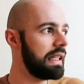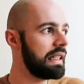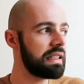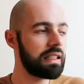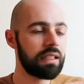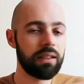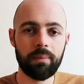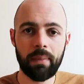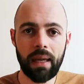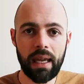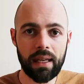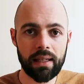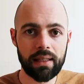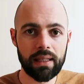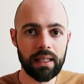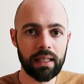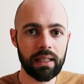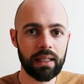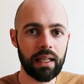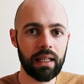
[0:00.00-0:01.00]
is
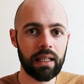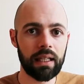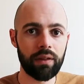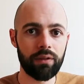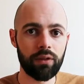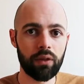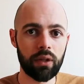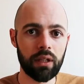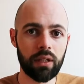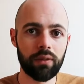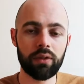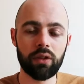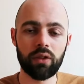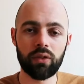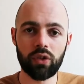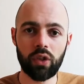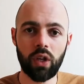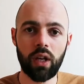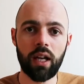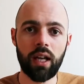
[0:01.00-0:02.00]
demanding, and if you give it your
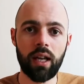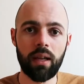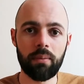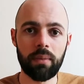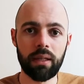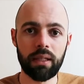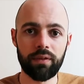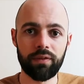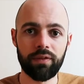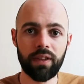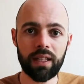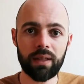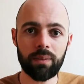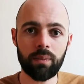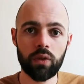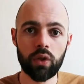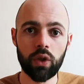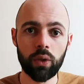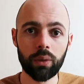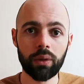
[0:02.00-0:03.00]
time and
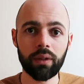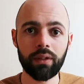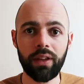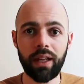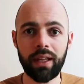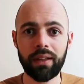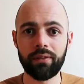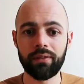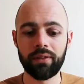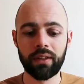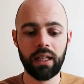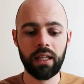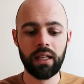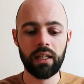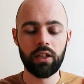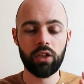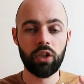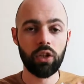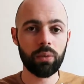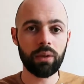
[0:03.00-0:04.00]
investment, you will have
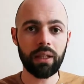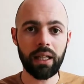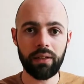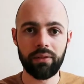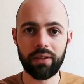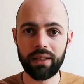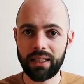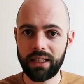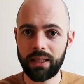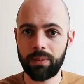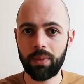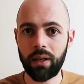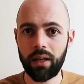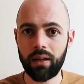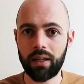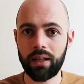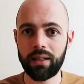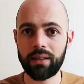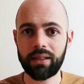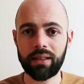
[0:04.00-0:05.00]

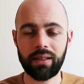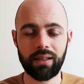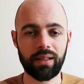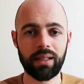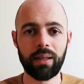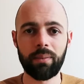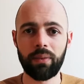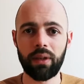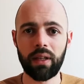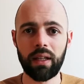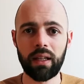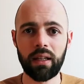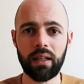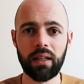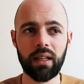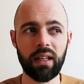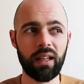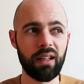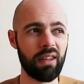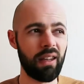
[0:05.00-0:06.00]
experienced something
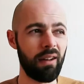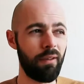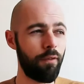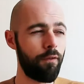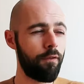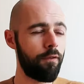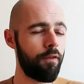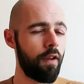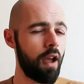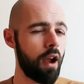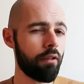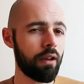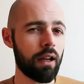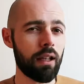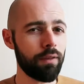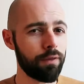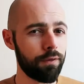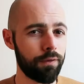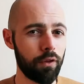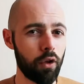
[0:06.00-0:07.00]
that
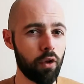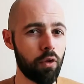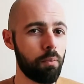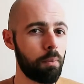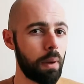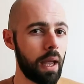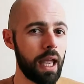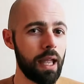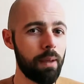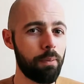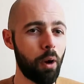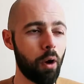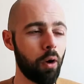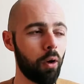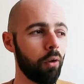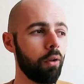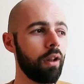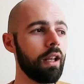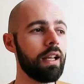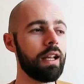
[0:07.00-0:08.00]
very few
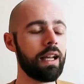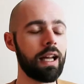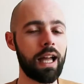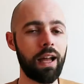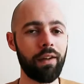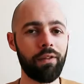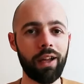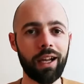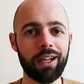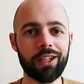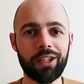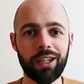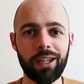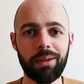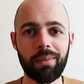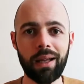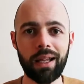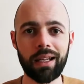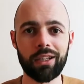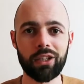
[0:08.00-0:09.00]
people have actually
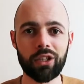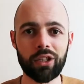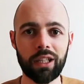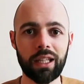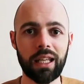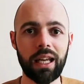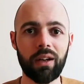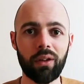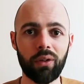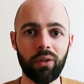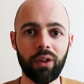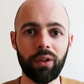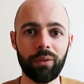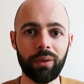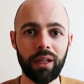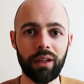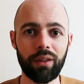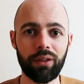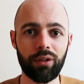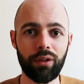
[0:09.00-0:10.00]
managed to get all the
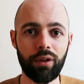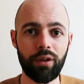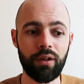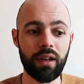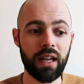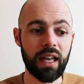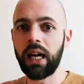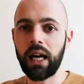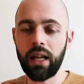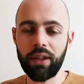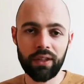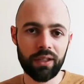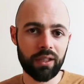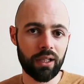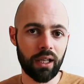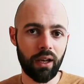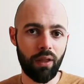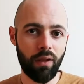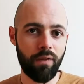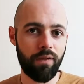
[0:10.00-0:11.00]
way through. Other
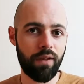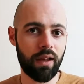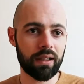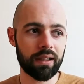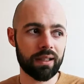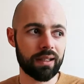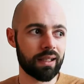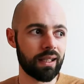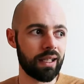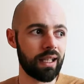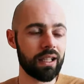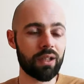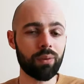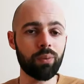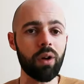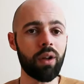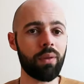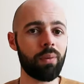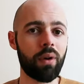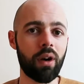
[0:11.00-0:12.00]
side of the fence, it's
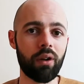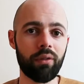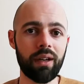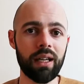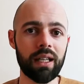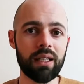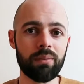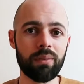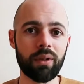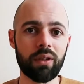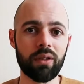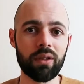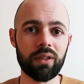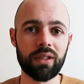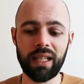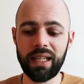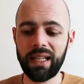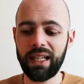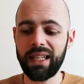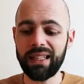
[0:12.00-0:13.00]
worthwhile reading
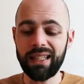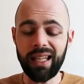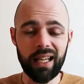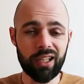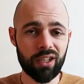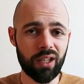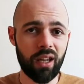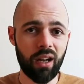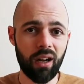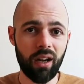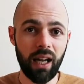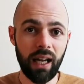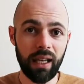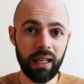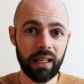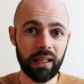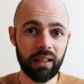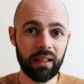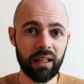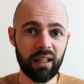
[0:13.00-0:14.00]
because it's actually
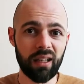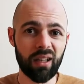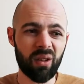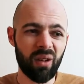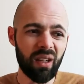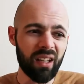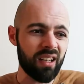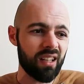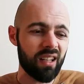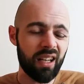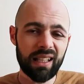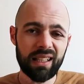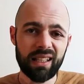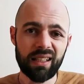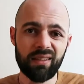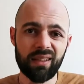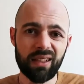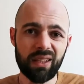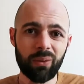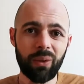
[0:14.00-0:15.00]
hiding quite a nice,
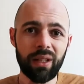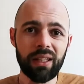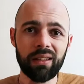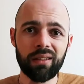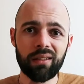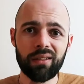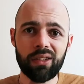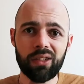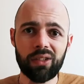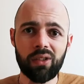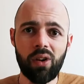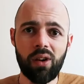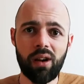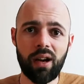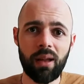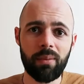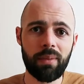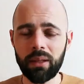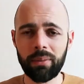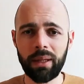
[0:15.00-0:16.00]
sweet little
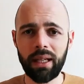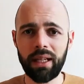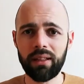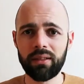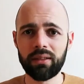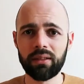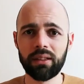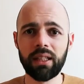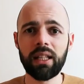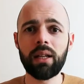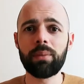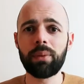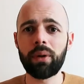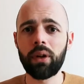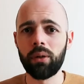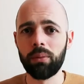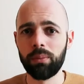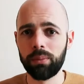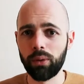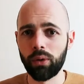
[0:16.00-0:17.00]
story about
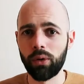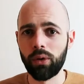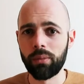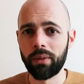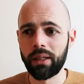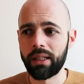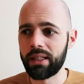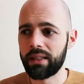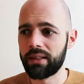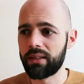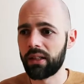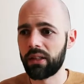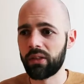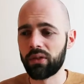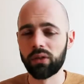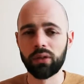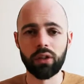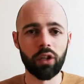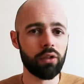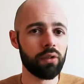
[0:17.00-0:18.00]
Leopold Bloom and
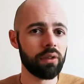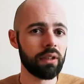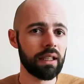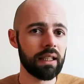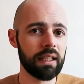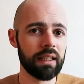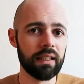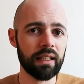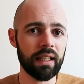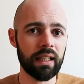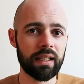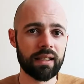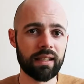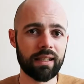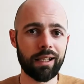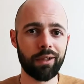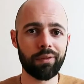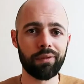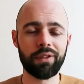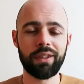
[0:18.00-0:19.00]
his lonely,
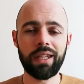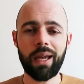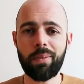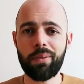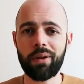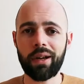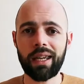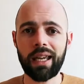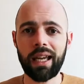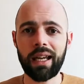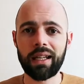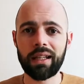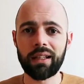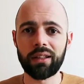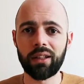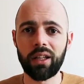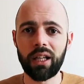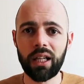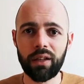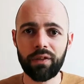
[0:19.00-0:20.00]

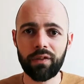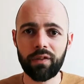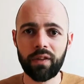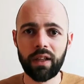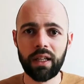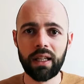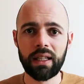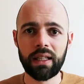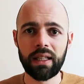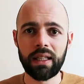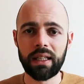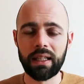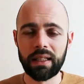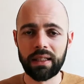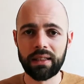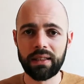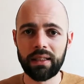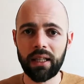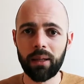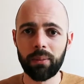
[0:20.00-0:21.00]
self-deprecating life
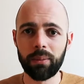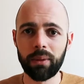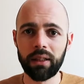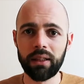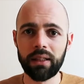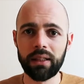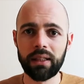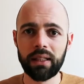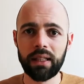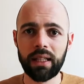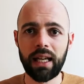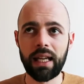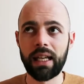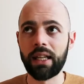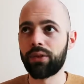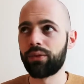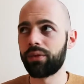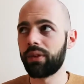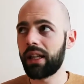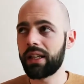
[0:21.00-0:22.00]
in Dublin, and
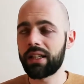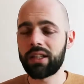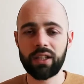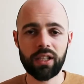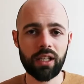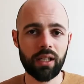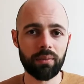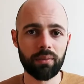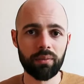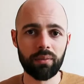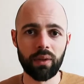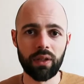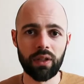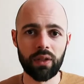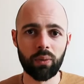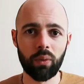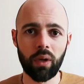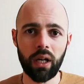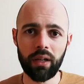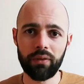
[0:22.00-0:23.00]
his relationship with
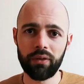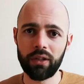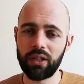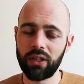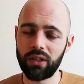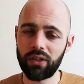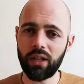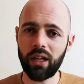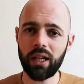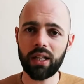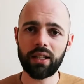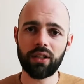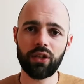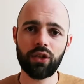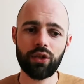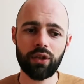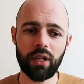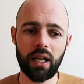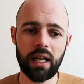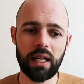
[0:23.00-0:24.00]
his wife, which is kind of
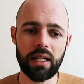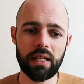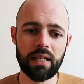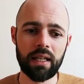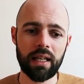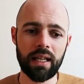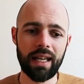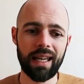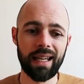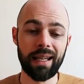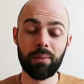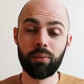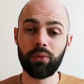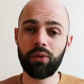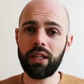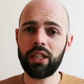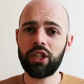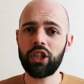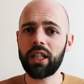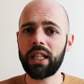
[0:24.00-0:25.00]
strained, and him
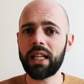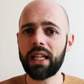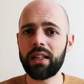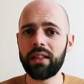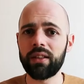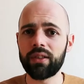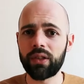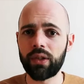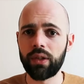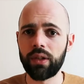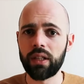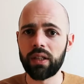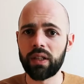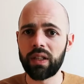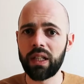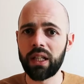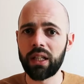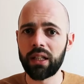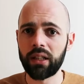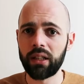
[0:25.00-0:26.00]
reaching out to
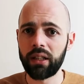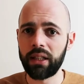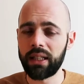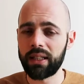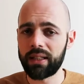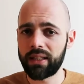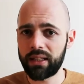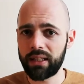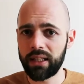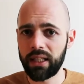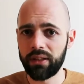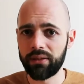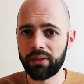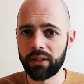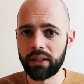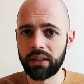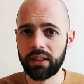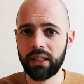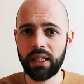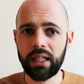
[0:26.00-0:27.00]
this young guy,
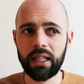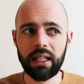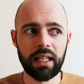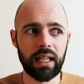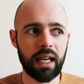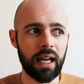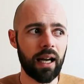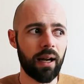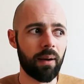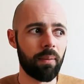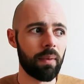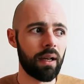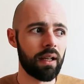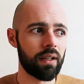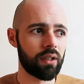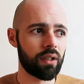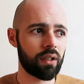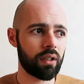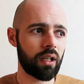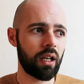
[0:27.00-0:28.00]
Stephen,
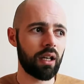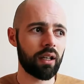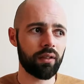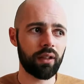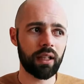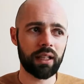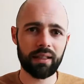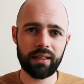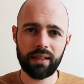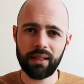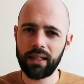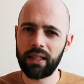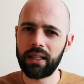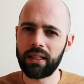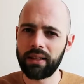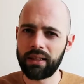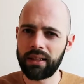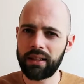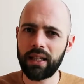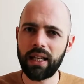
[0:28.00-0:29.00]
as kind of like a
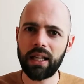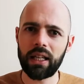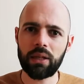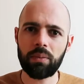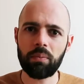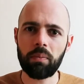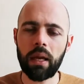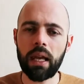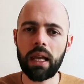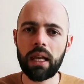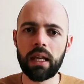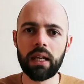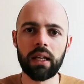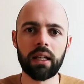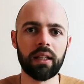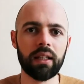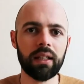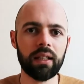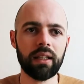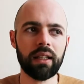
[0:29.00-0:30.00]

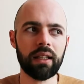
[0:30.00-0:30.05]
son/peer.